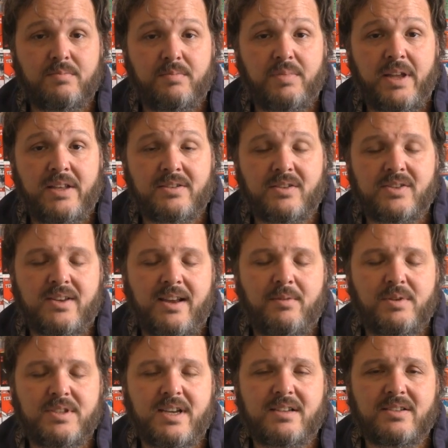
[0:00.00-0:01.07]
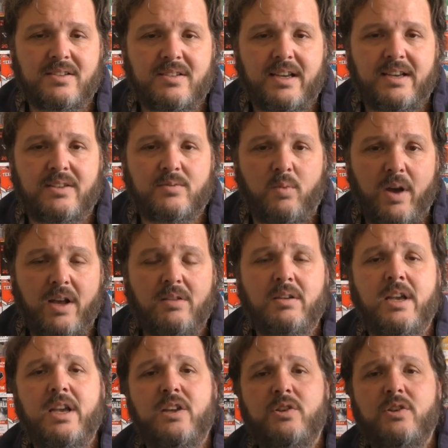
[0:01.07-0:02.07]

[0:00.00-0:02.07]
plans on signing with Texas Tech as well.